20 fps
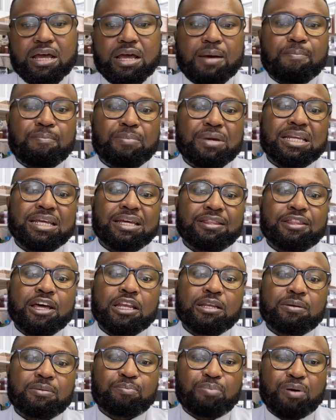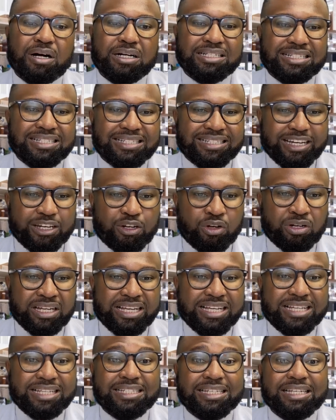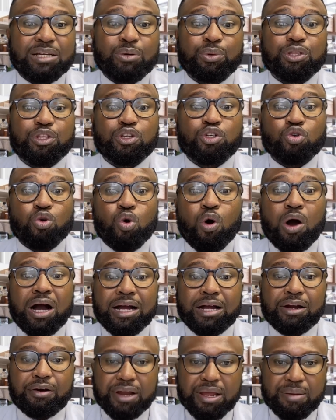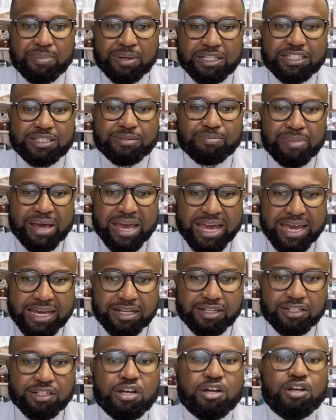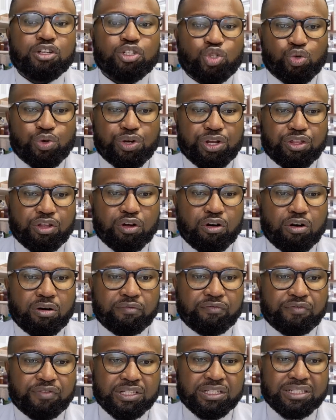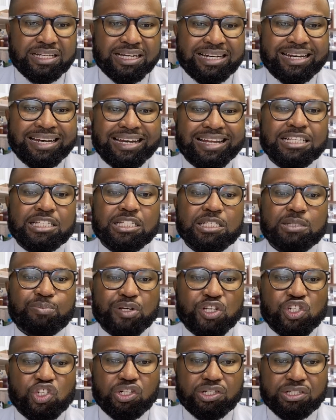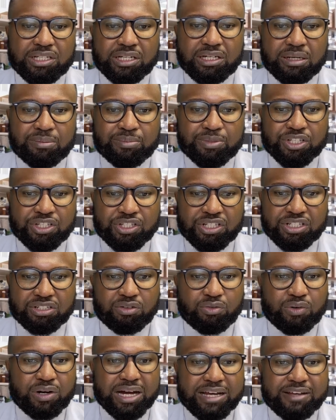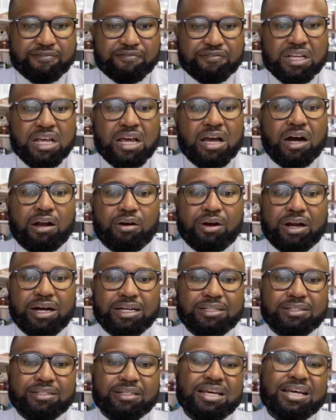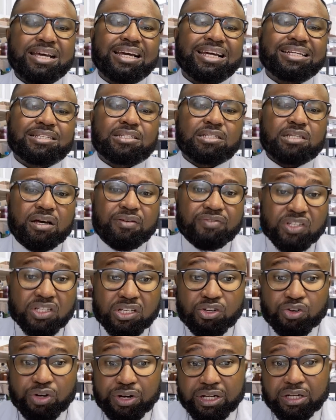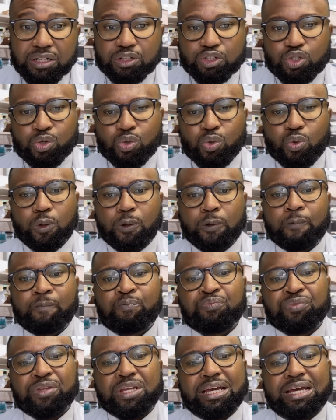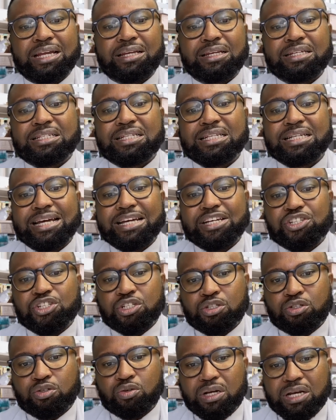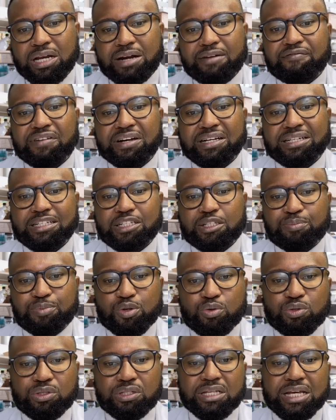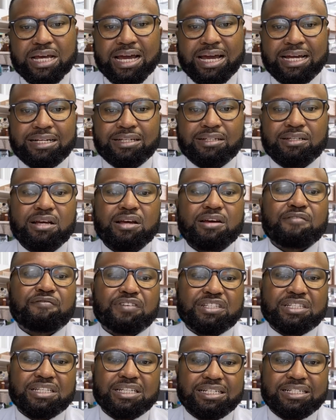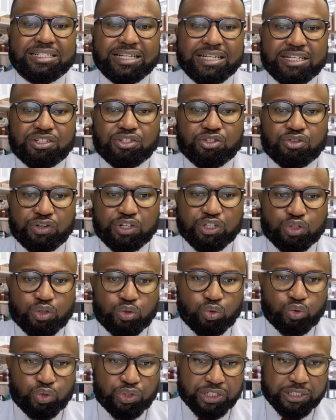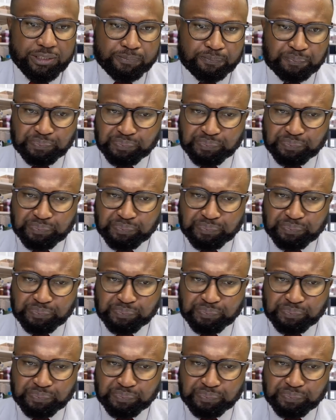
meaning that parties cannot easily withdraw agreements made during the conference unless special circumstances arise. It serves as a critical tool in litigation to clarify disputes and facilitate resolution.